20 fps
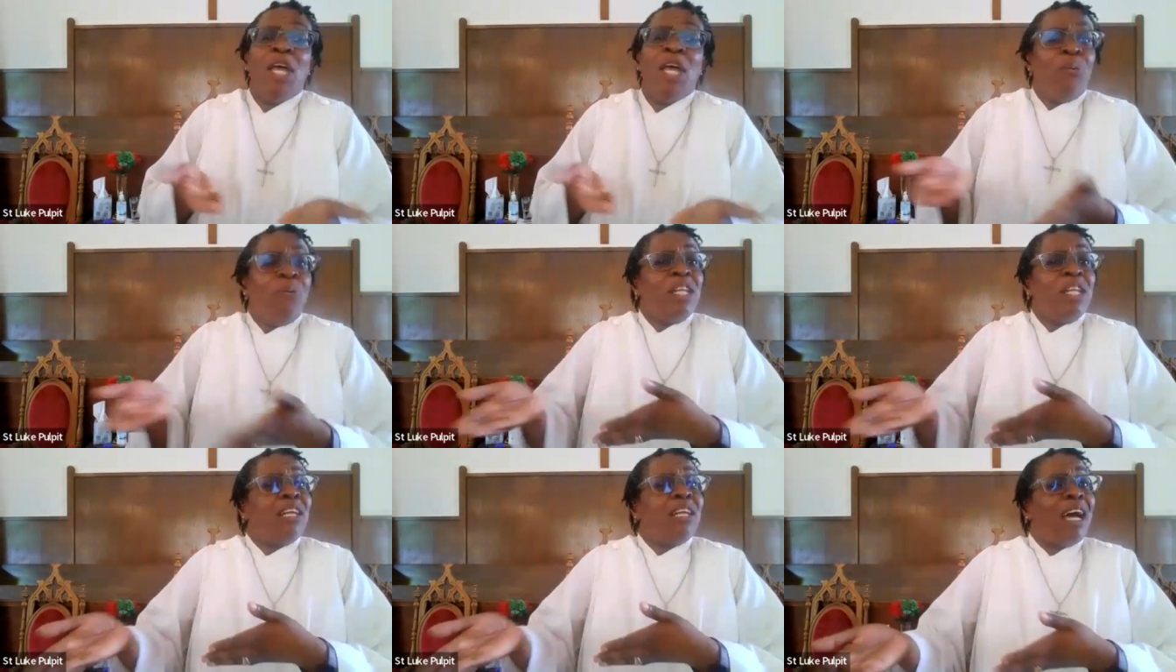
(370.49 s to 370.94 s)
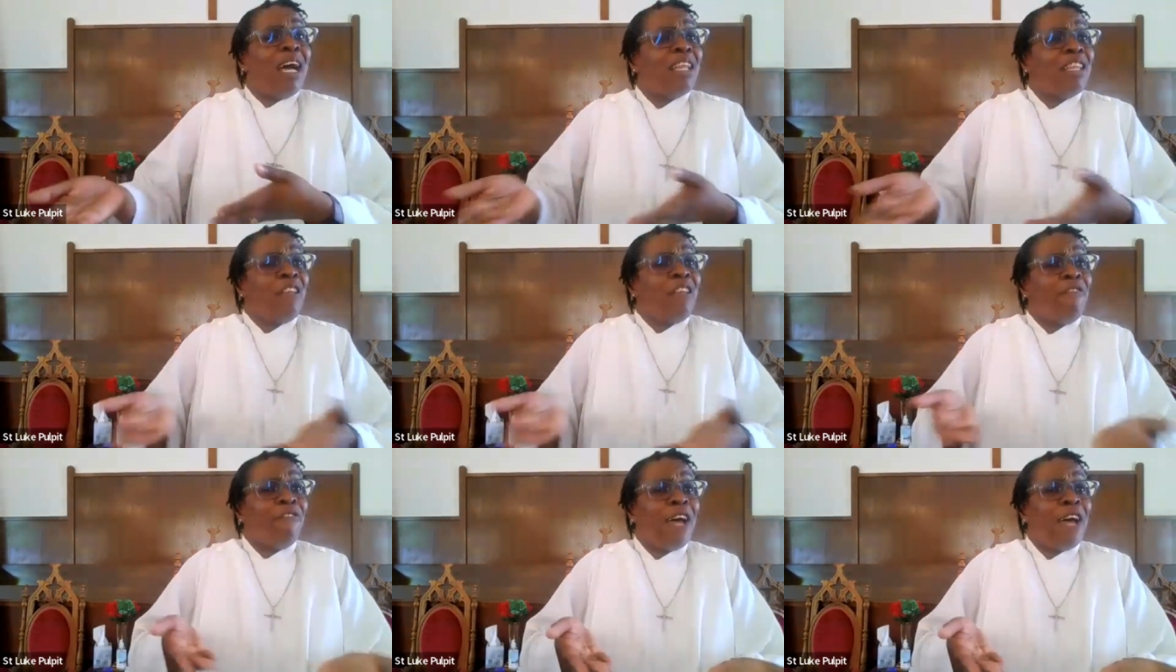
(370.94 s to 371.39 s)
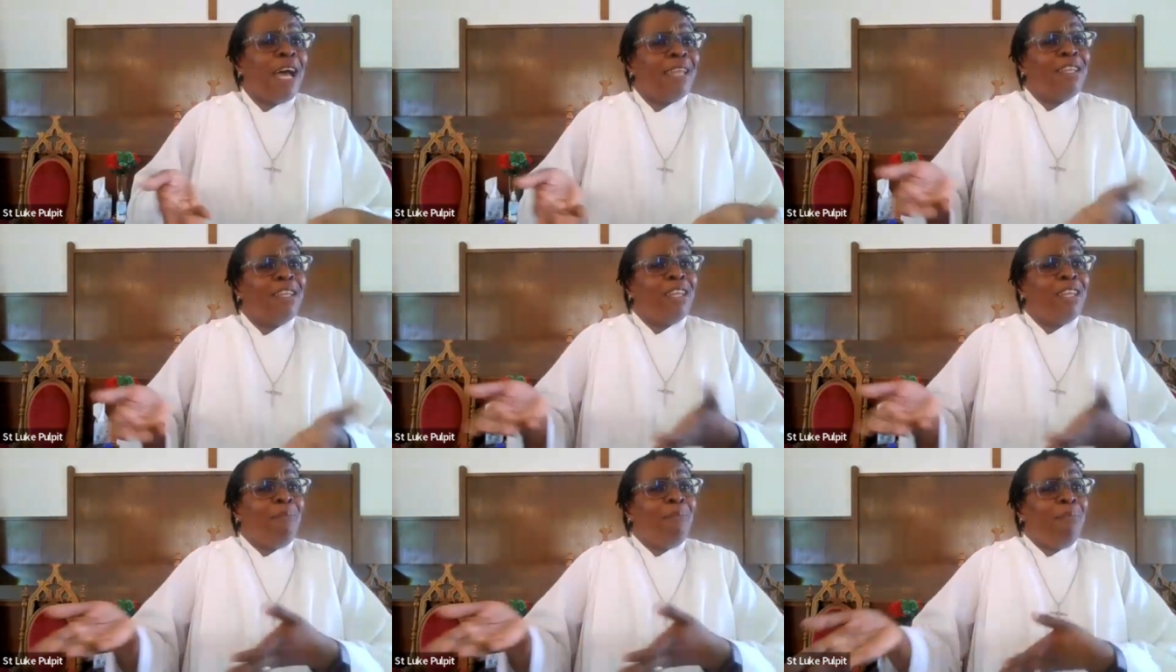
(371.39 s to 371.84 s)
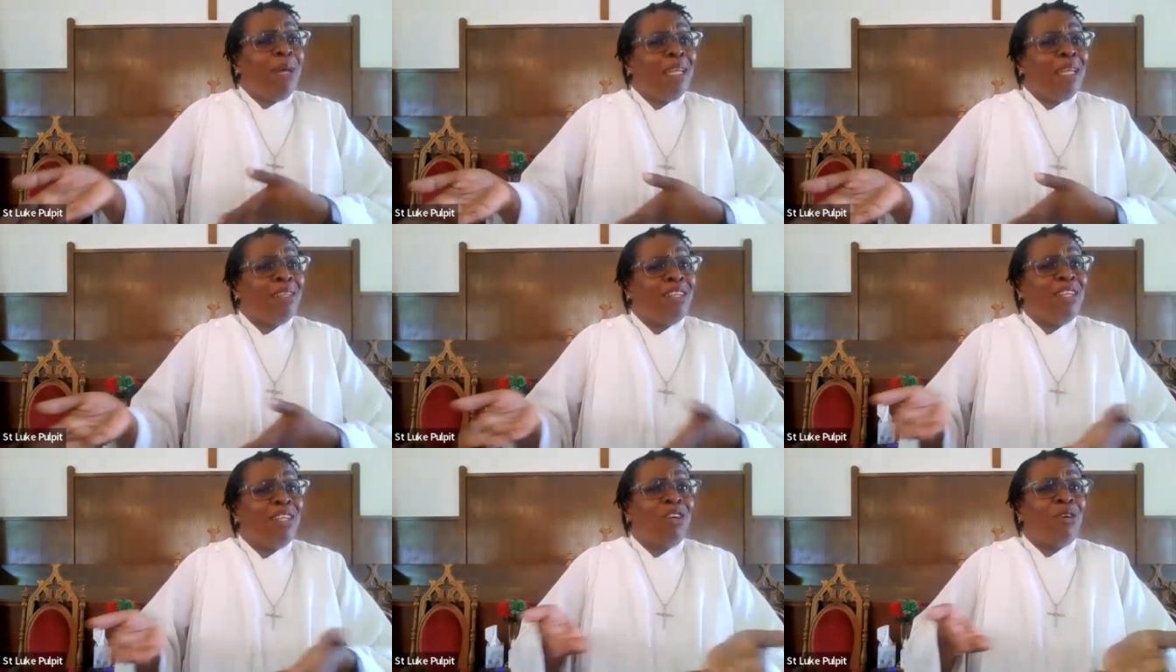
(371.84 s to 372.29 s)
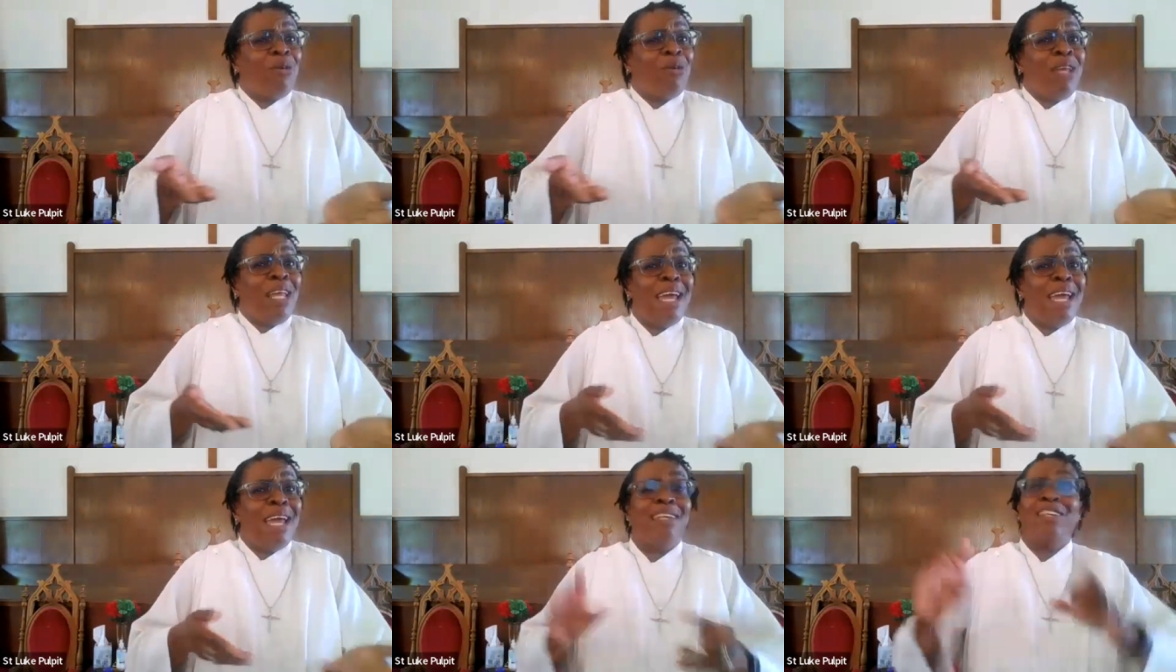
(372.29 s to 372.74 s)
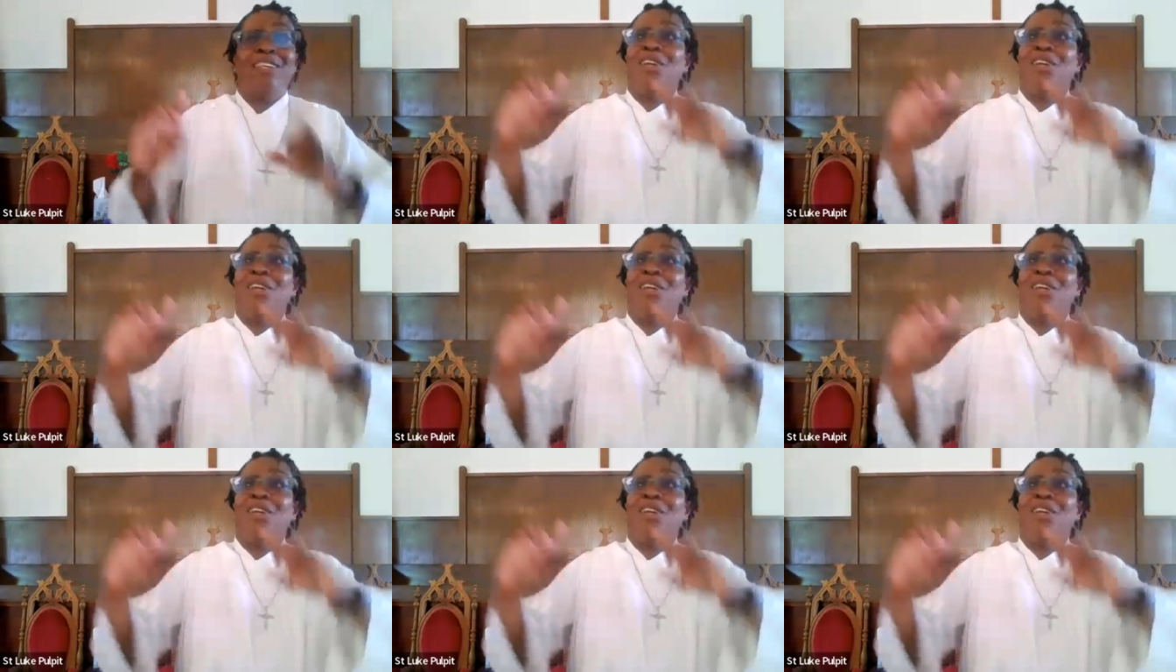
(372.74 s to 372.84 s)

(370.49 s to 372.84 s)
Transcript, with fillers: with God the Father, the Mother, the Creator,